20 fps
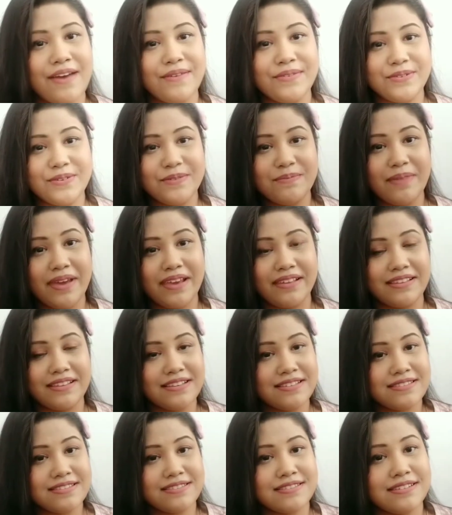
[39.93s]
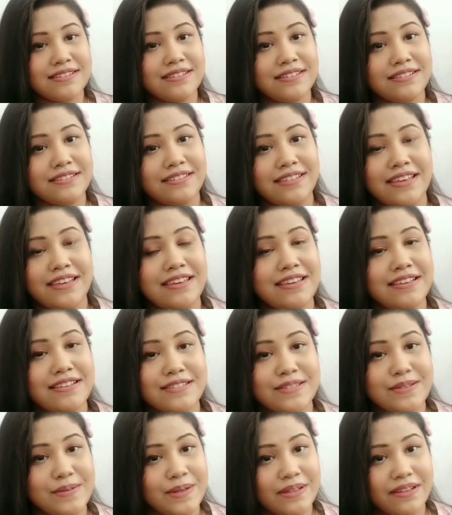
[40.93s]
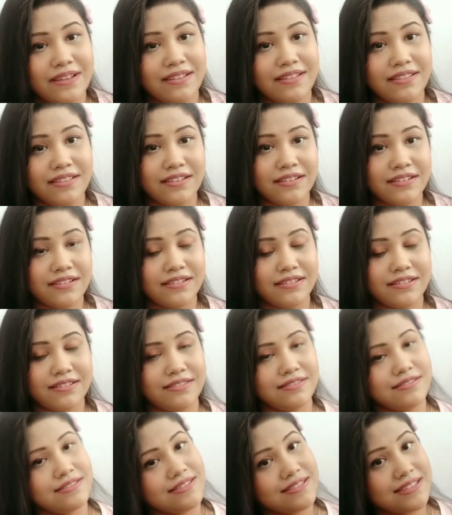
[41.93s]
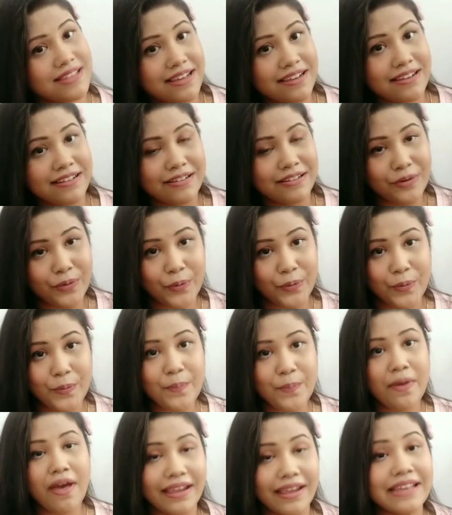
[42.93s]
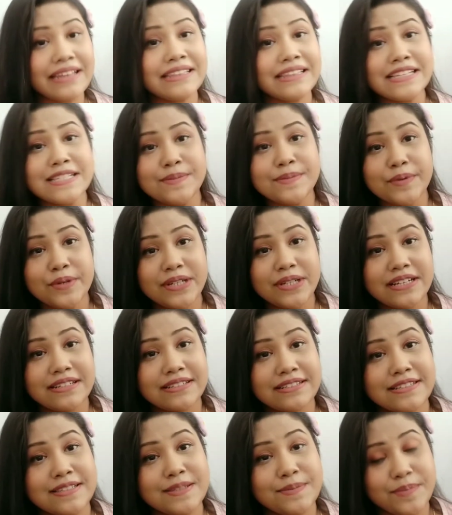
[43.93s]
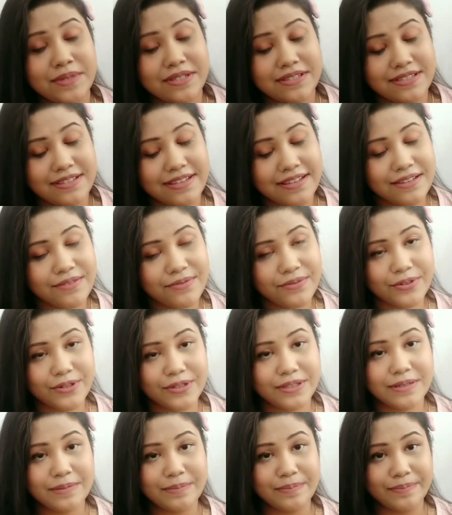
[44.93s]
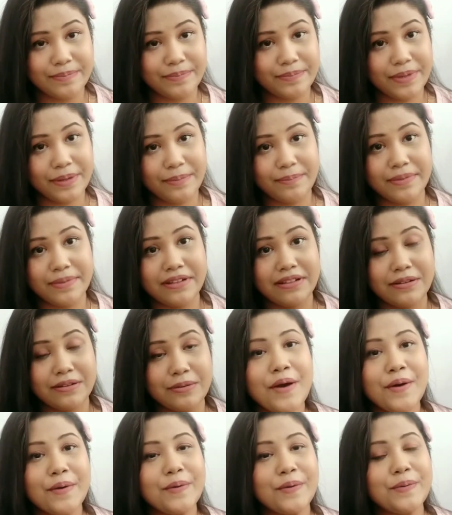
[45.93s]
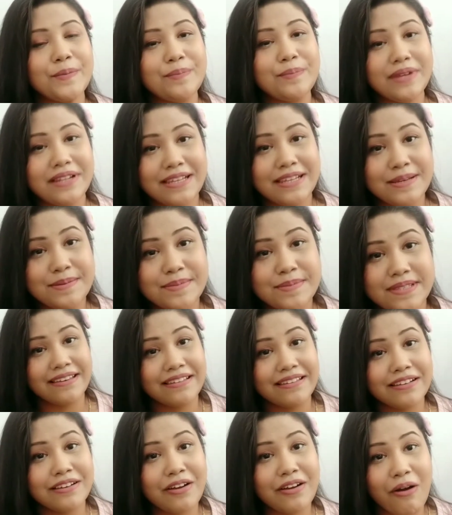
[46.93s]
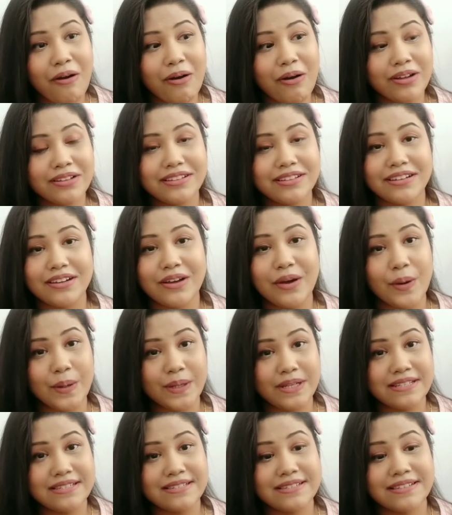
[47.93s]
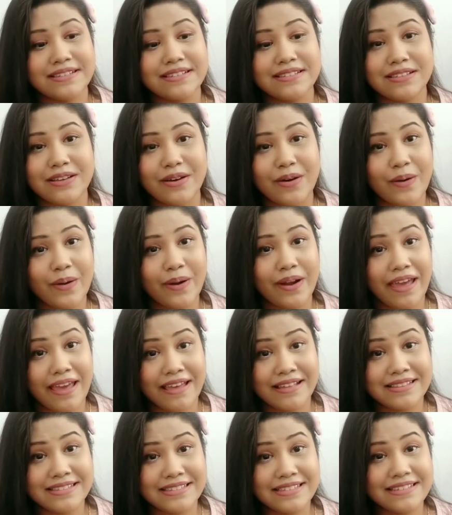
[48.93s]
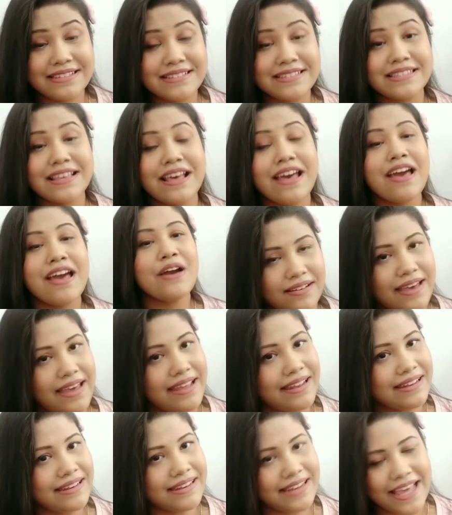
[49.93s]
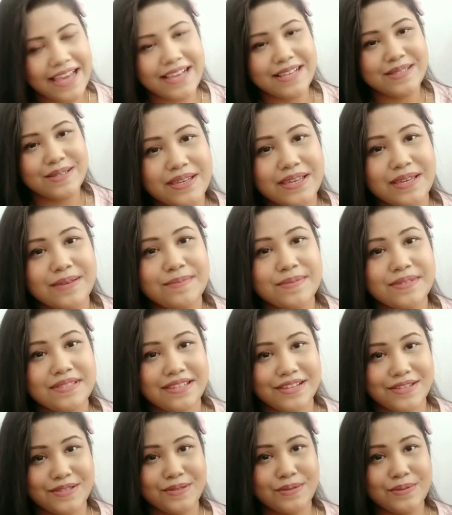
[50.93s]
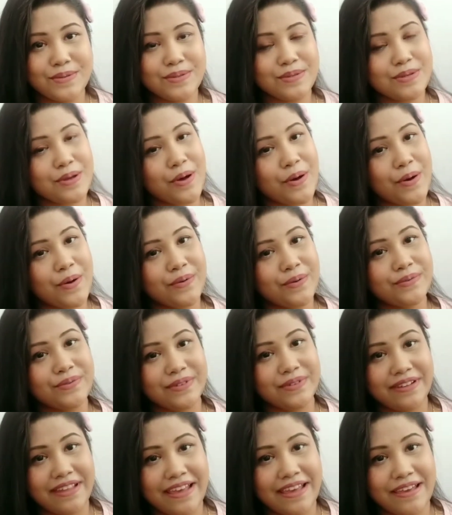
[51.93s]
have to manage the things within the single room. And this product is specially for the people who believe in God, goddesses or angels and like to keep statues of